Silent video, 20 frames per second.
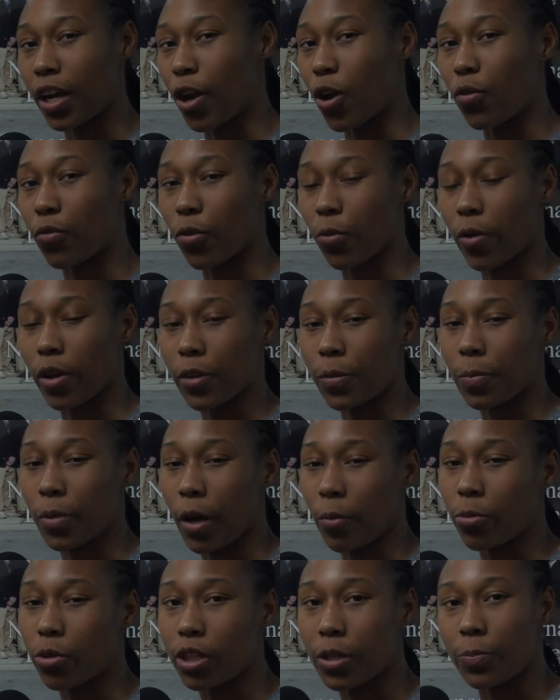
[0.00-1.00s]
get it over with, but
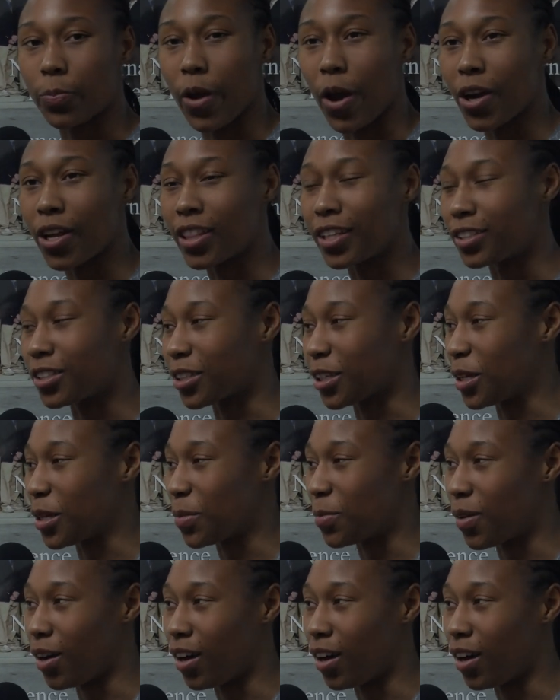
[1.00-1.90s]
I'm really proud of the team.